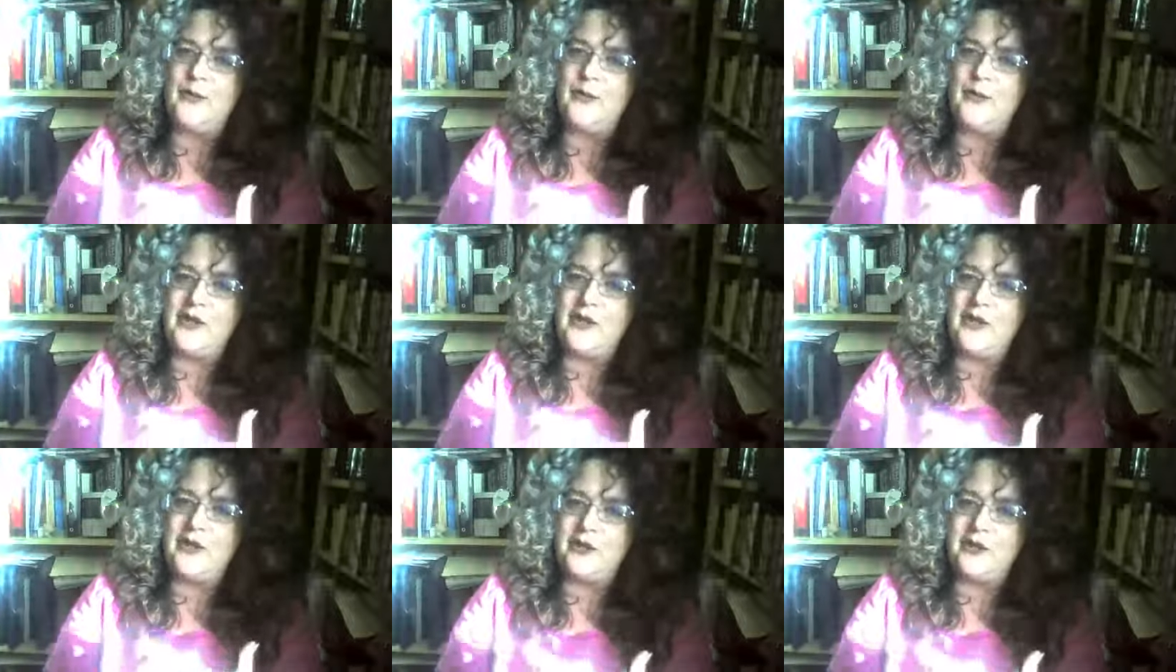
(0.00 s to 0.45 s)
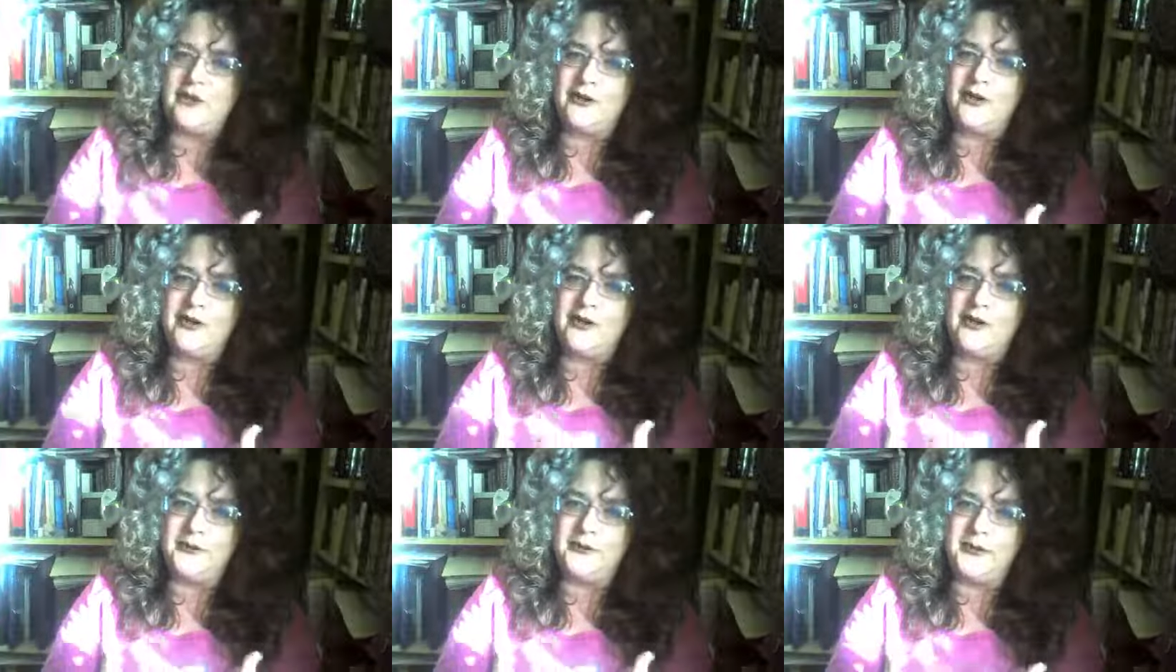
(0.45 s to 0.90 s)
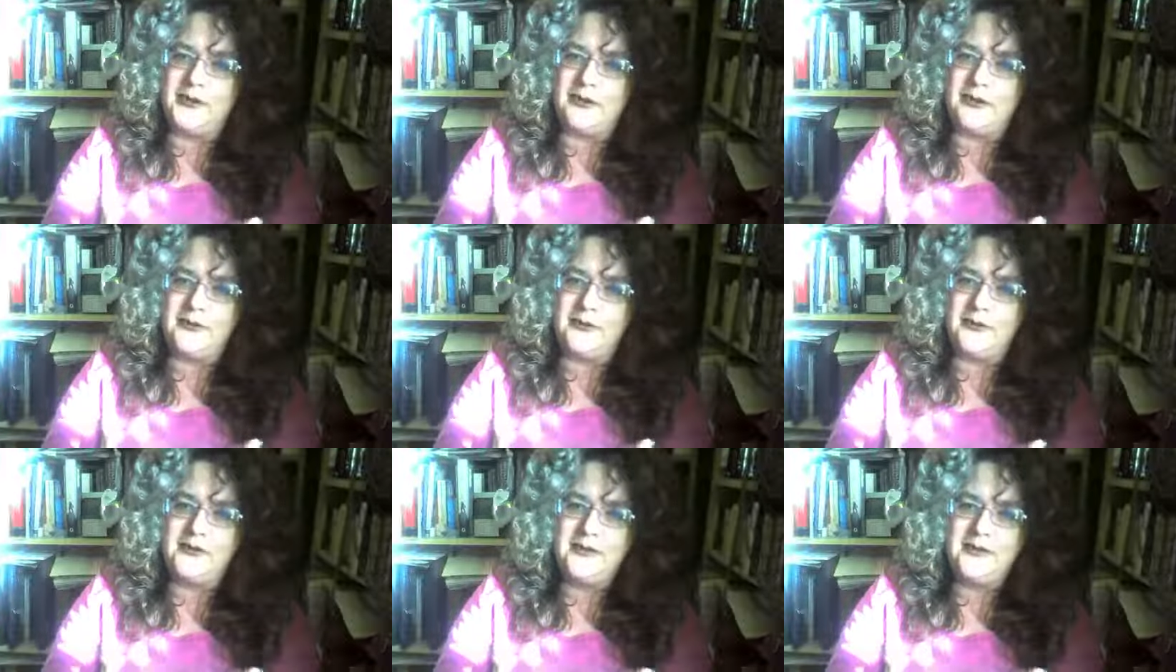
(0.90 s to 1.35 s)
the earlier mill,
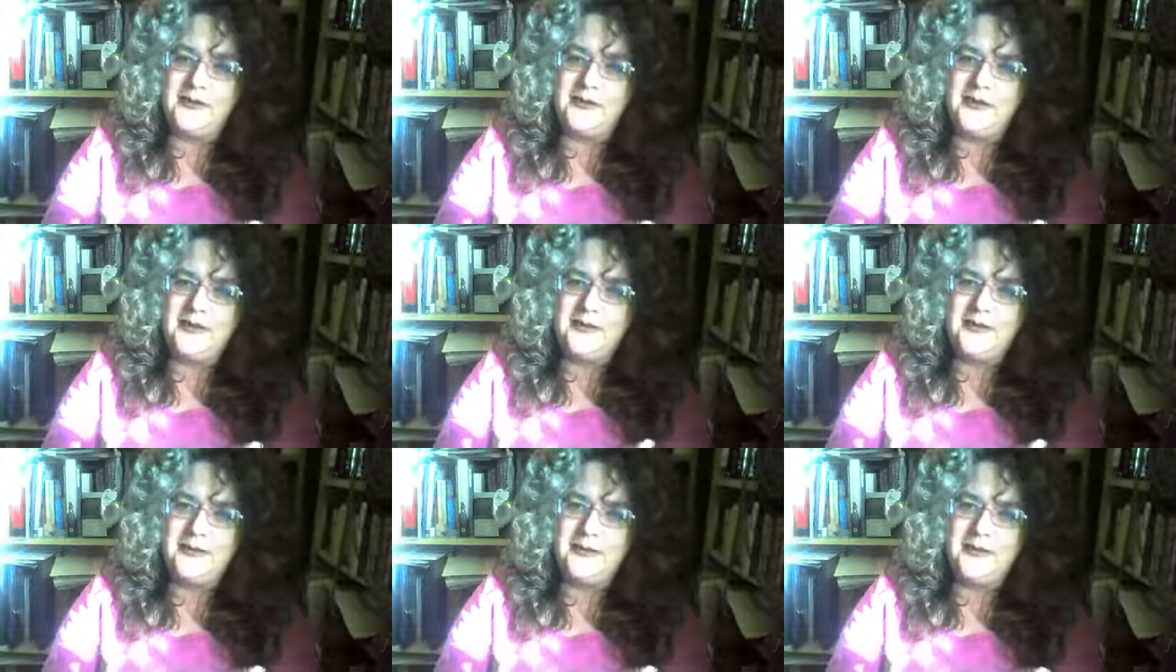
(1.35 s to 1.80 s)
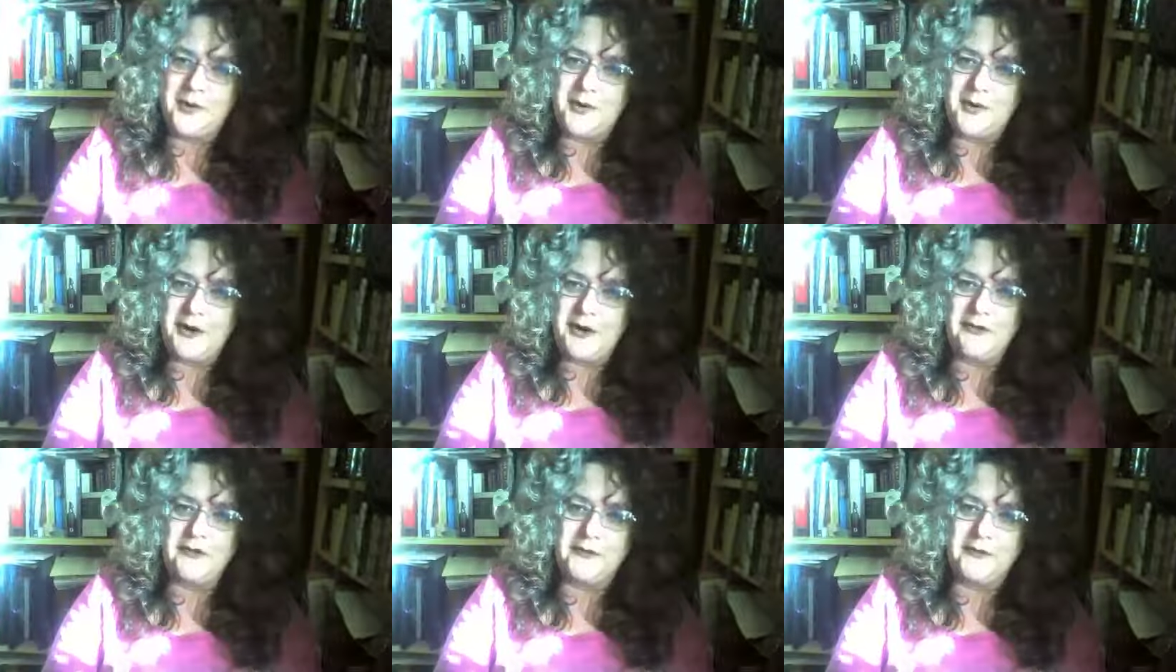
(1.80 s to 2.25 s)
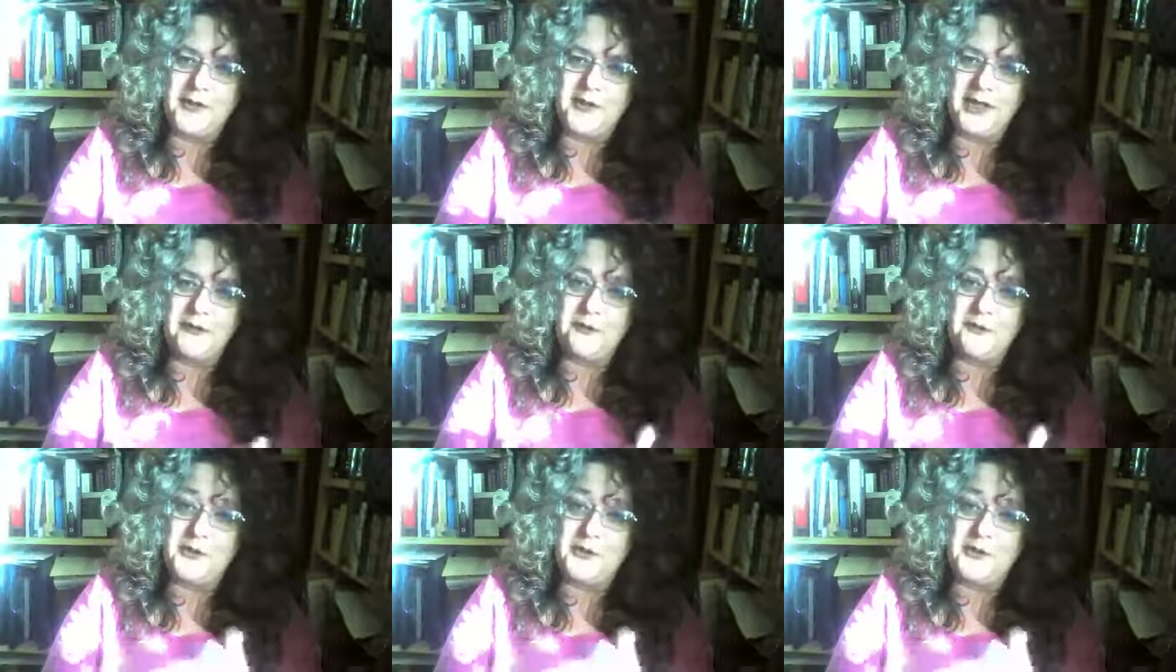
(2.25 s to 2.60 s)
apart from that it